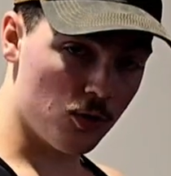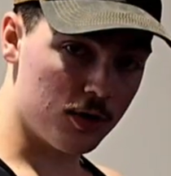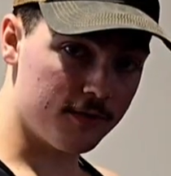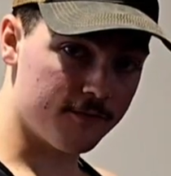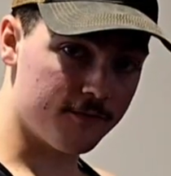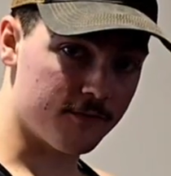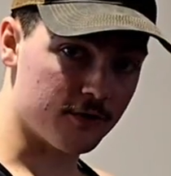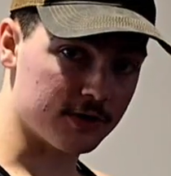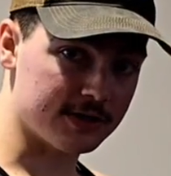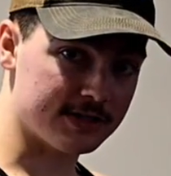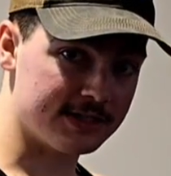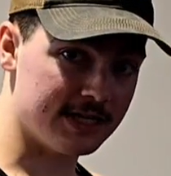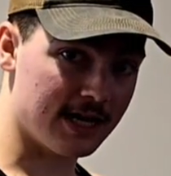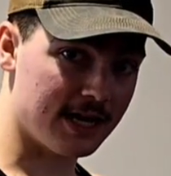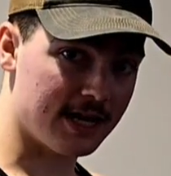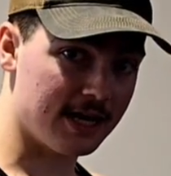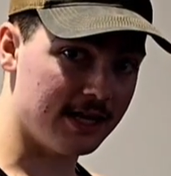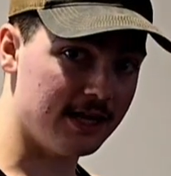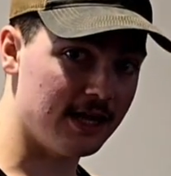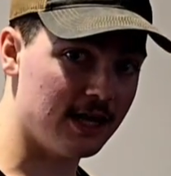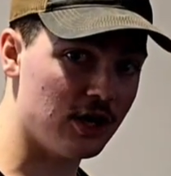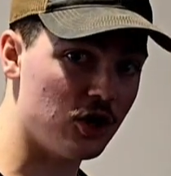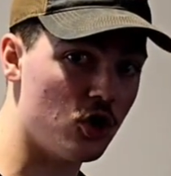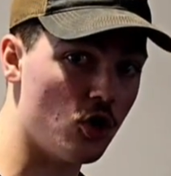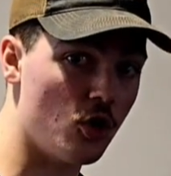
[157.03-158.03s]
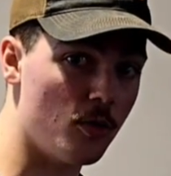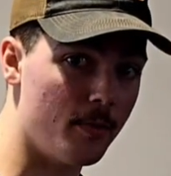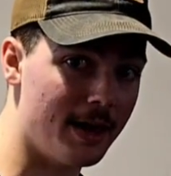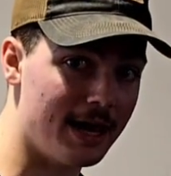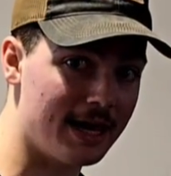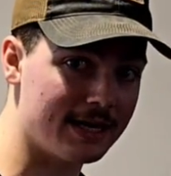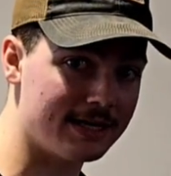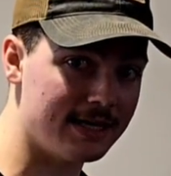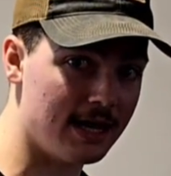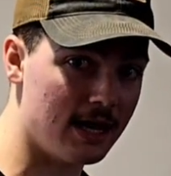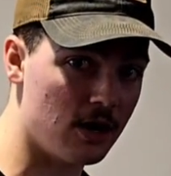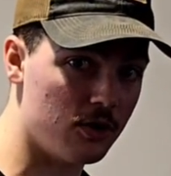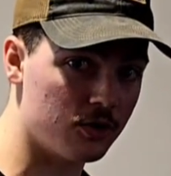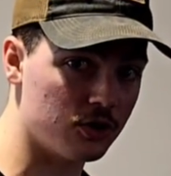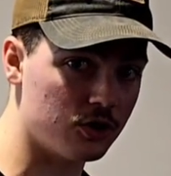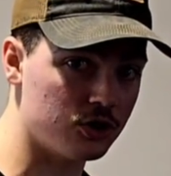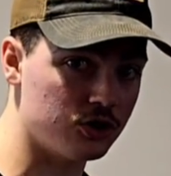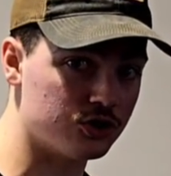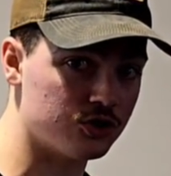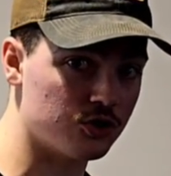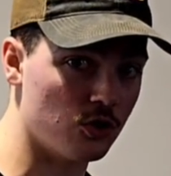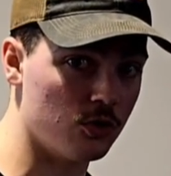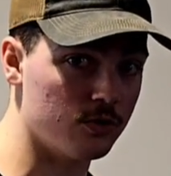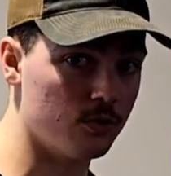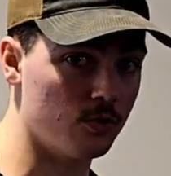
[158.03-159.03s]
it for a second and go back down and
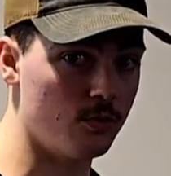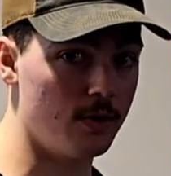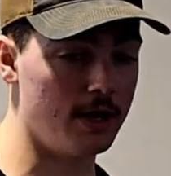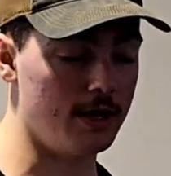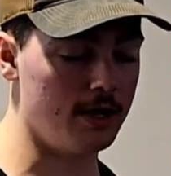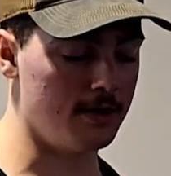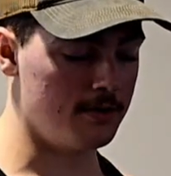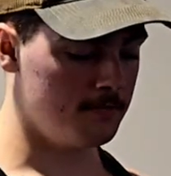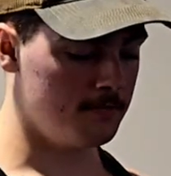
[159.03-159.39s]
control the weight.